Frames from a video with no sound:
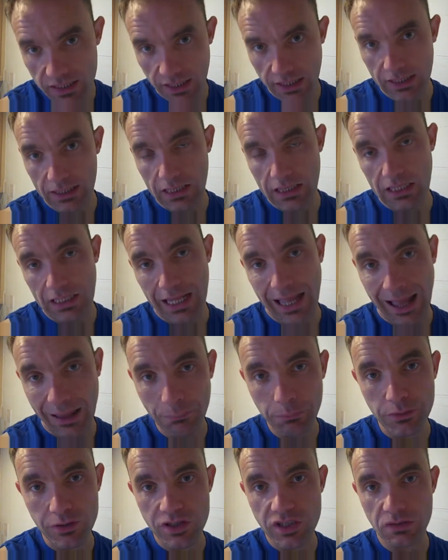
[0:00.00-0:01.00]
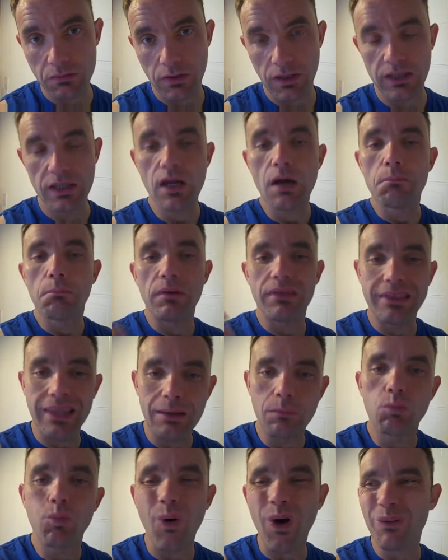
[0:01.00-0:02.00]
particular thing happened to me, but
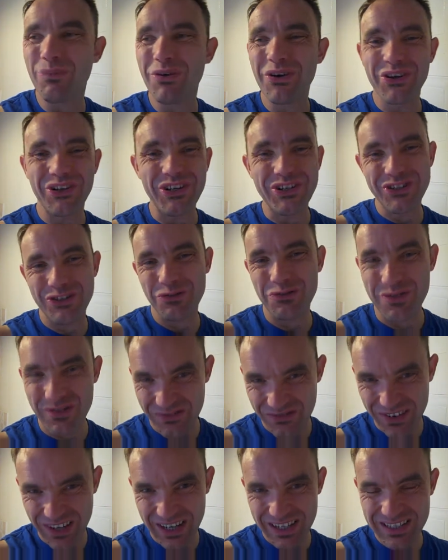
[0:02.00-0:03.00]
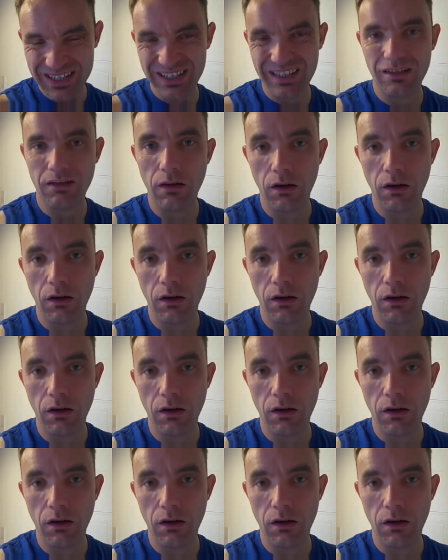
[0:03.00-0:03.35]
then what am I going to do to fix it?